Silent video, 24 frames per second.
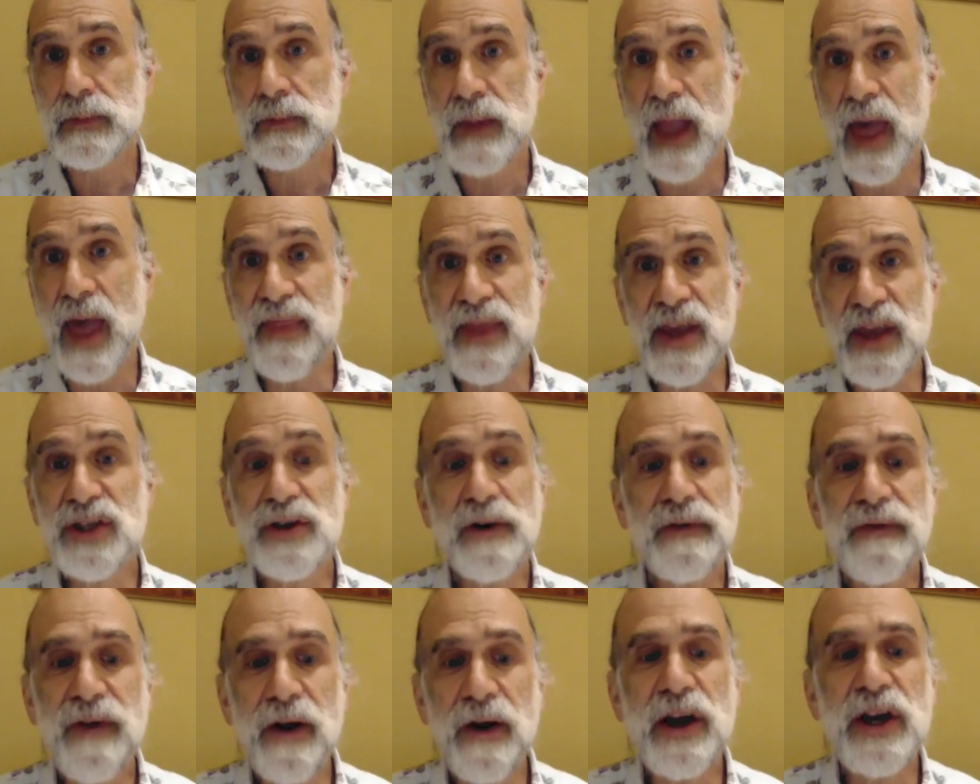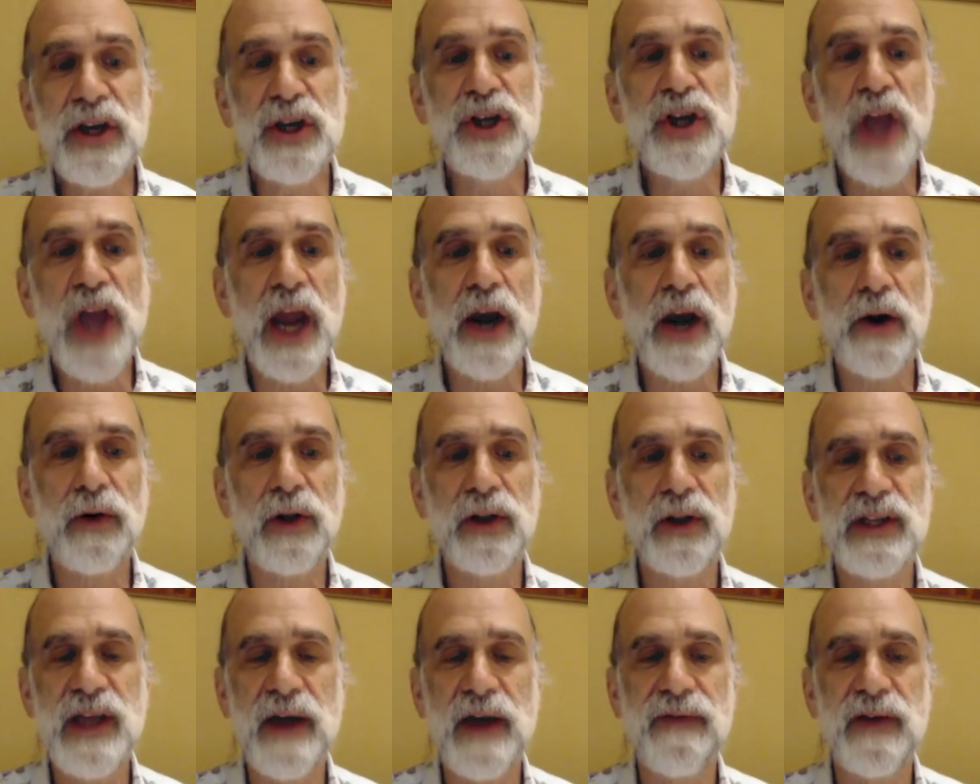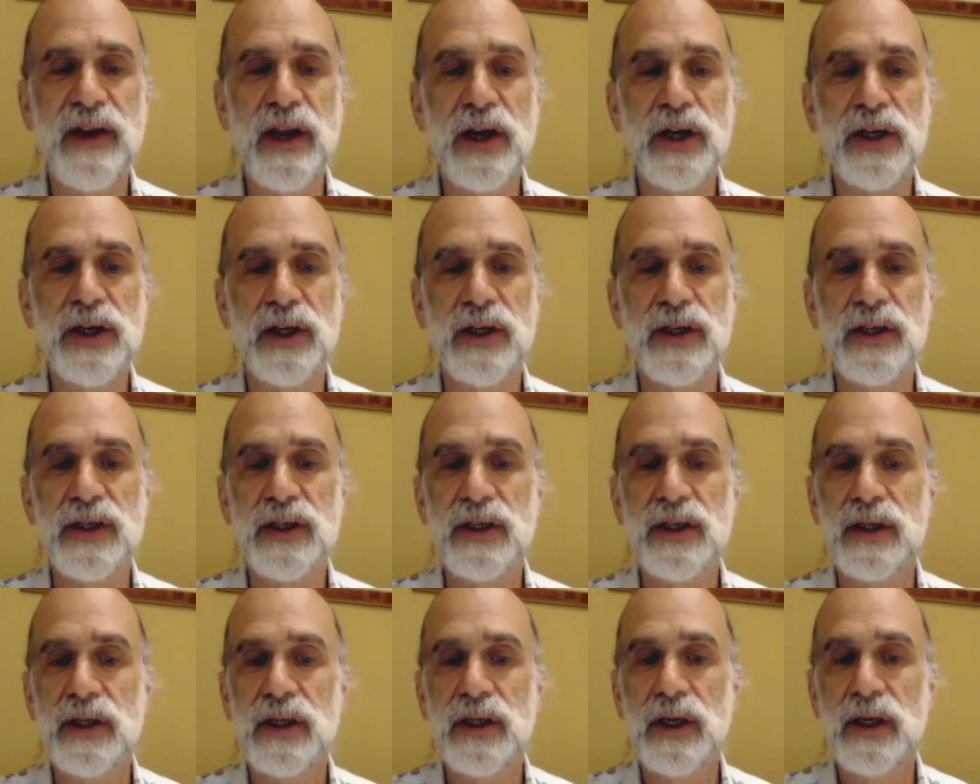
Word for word: And these are very general definitions,